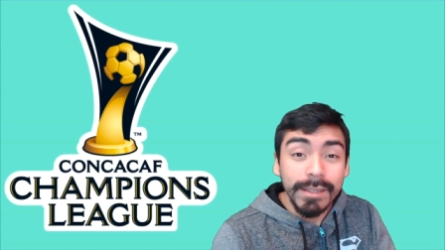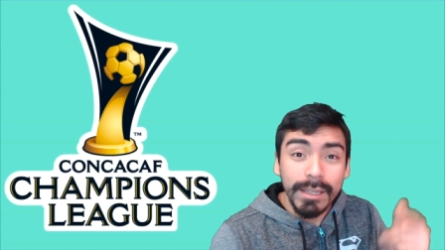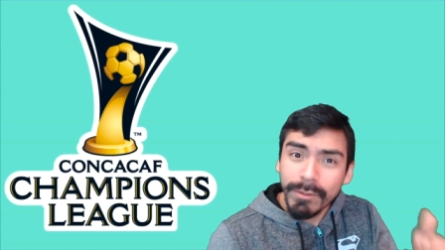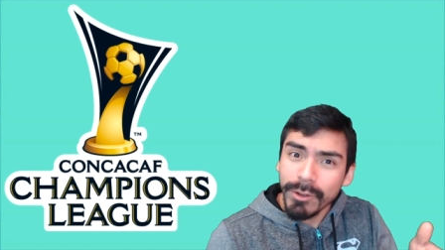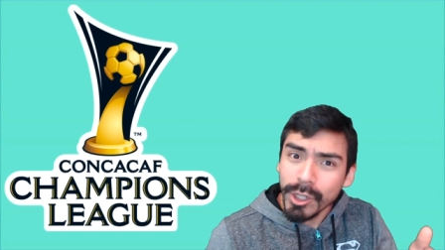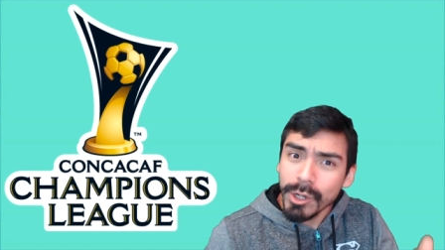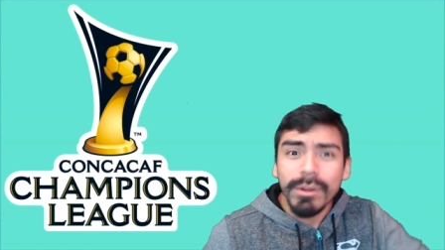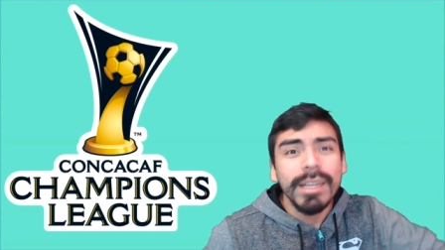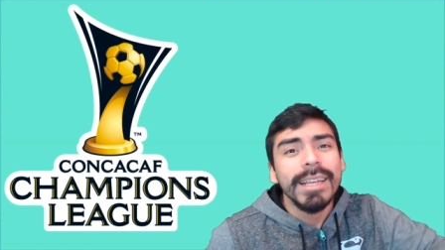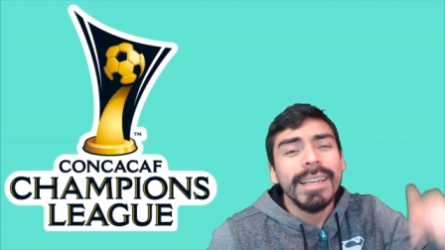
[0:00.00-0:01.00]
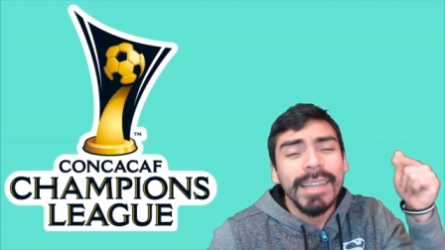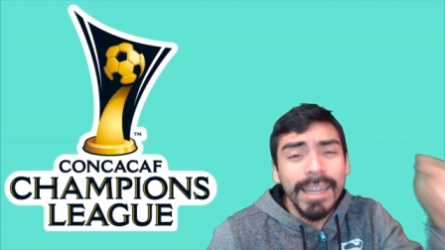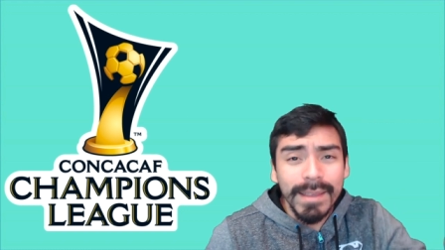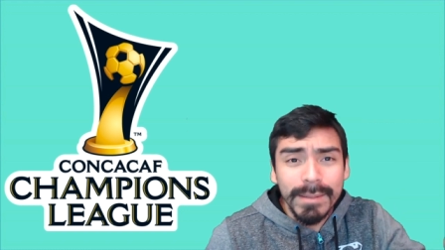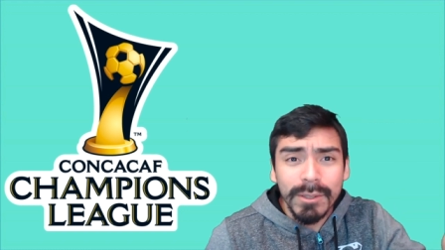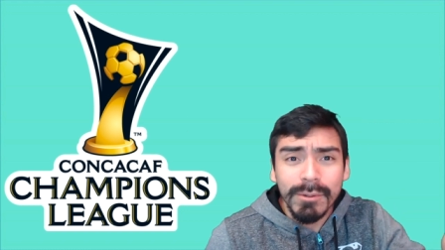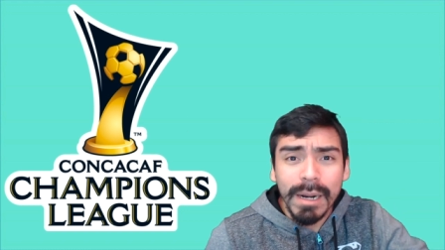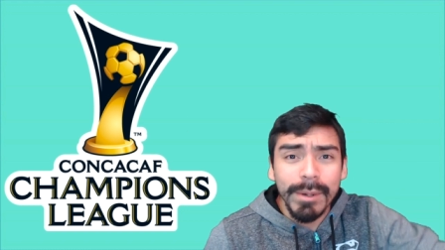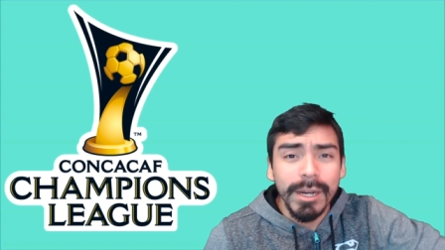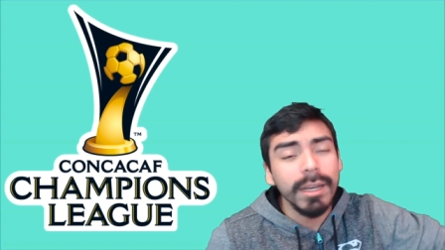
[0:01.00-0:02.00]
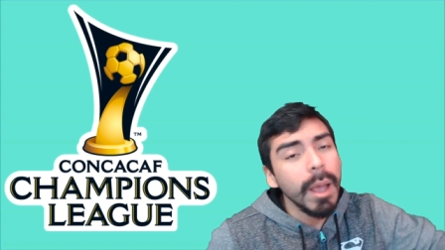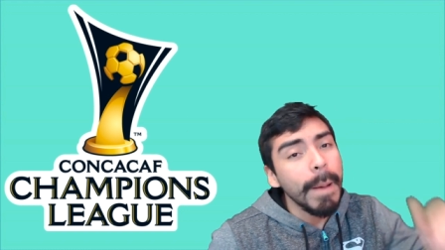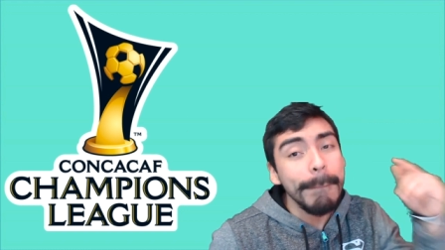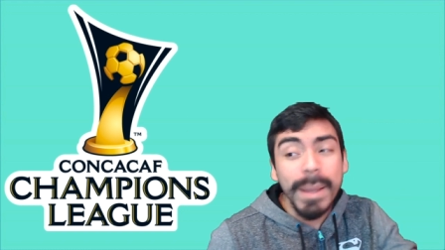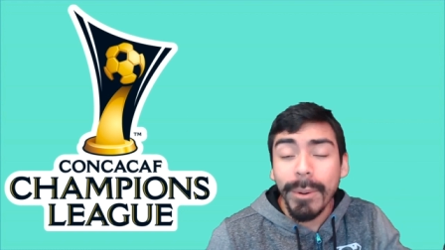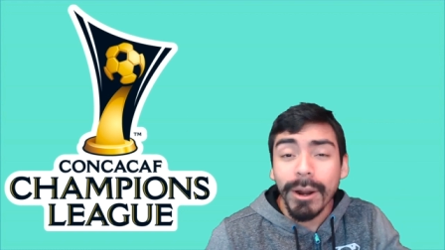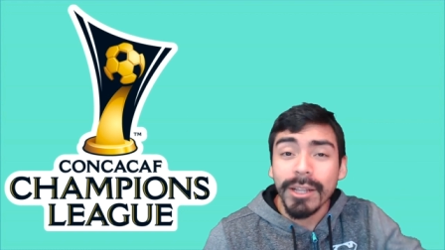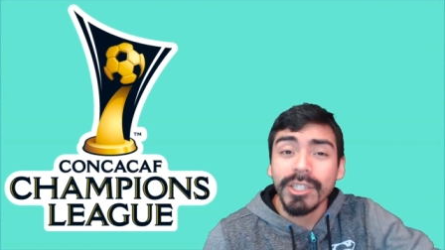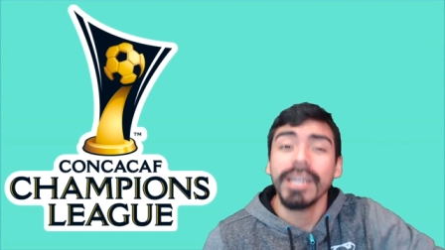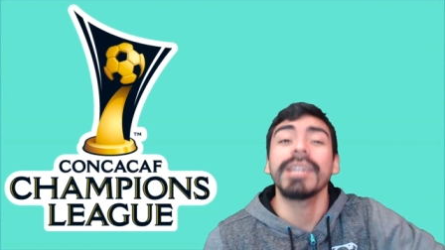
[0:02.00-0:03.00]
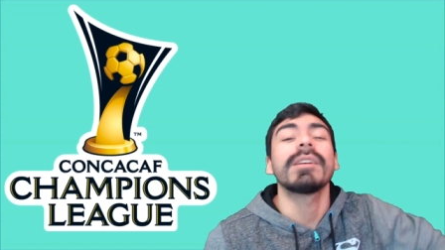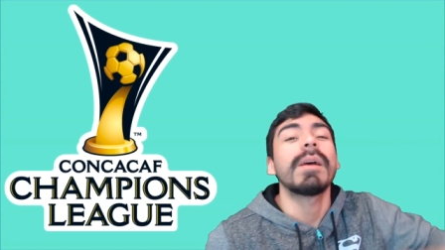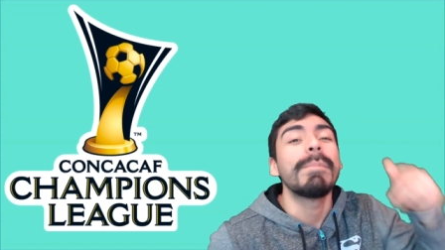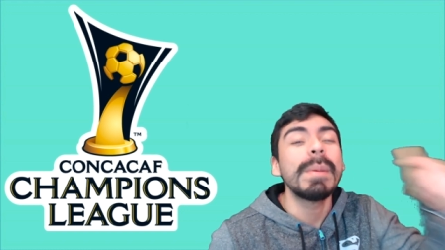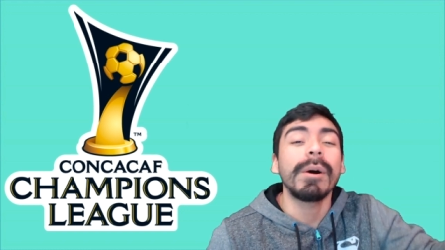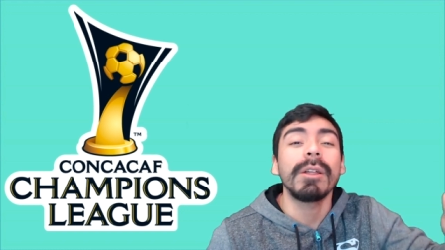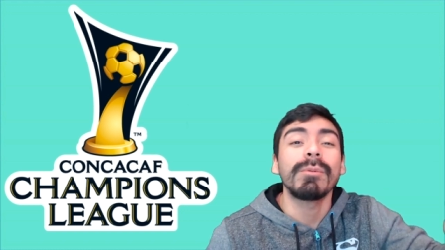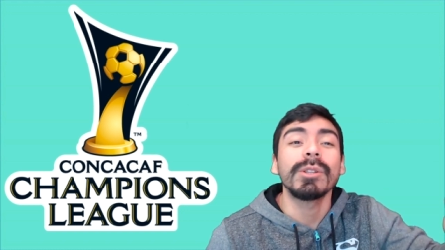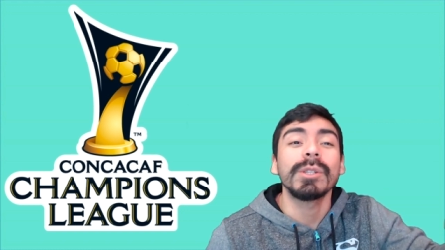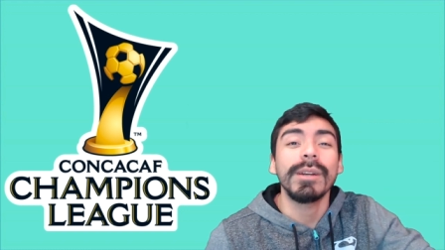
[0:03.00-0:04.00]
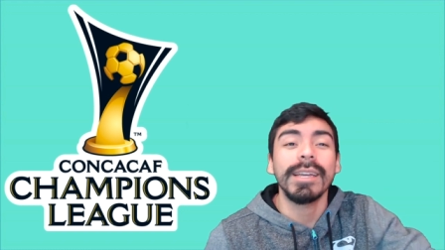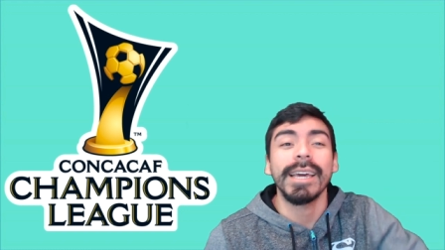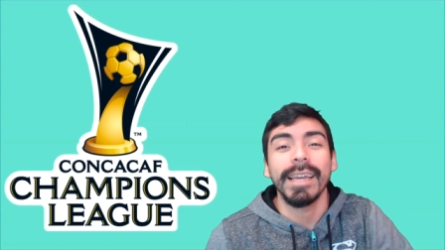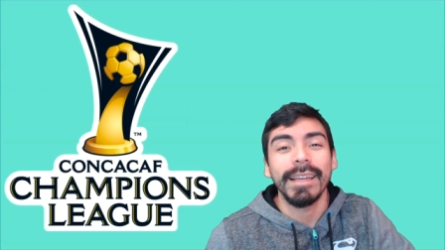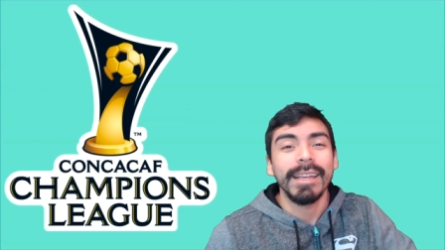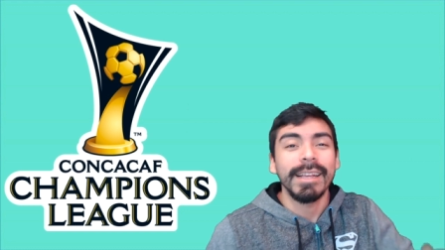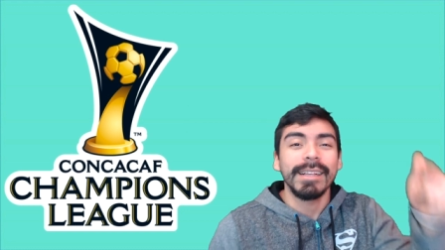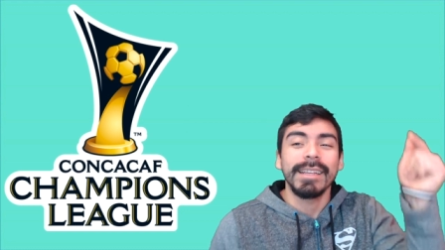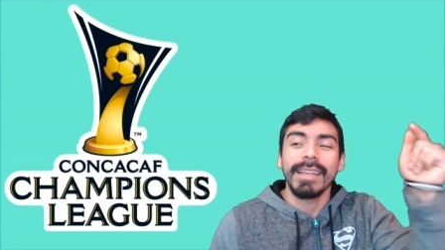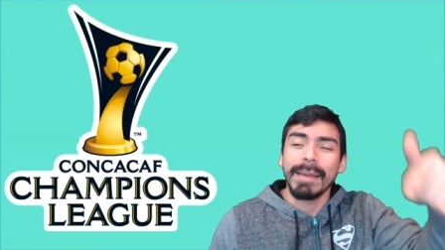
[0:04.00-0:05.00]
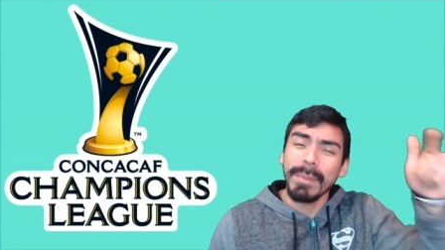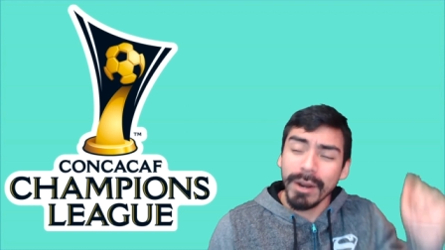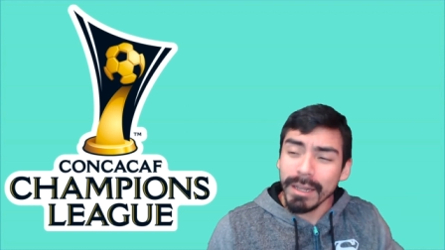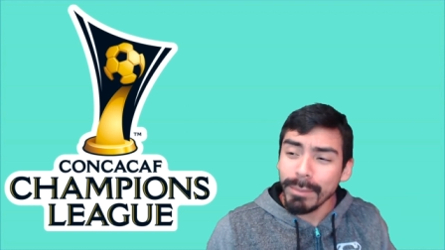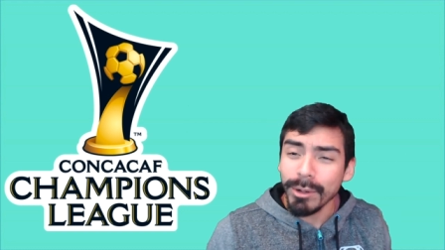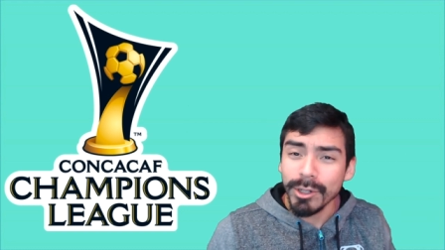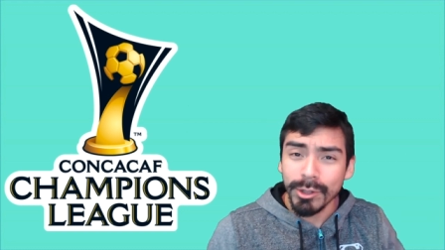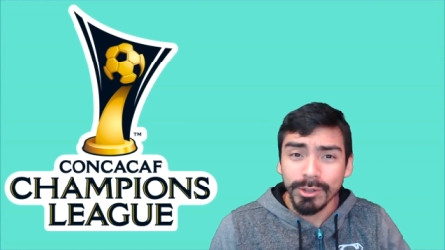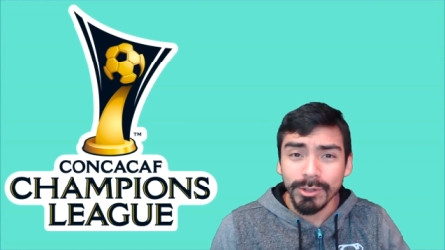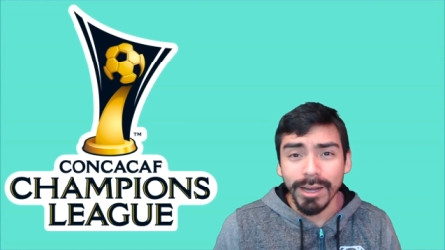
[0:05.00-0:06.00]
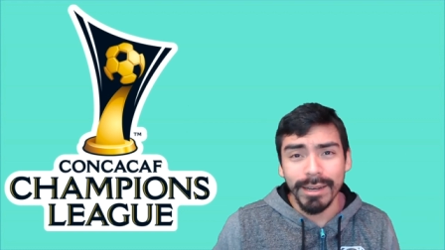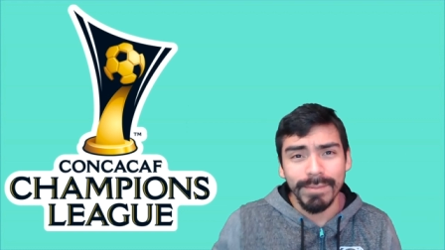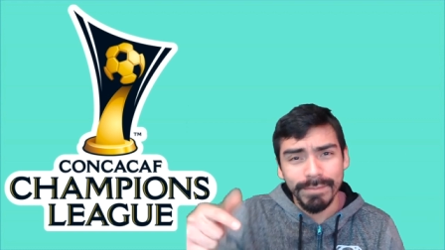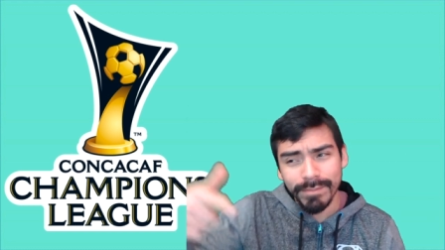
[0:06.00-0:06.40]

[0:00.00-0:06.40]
And if you do, hit that subscribe button, be part of the change, be part of the road to 1K, and be part of the boy Drew squad.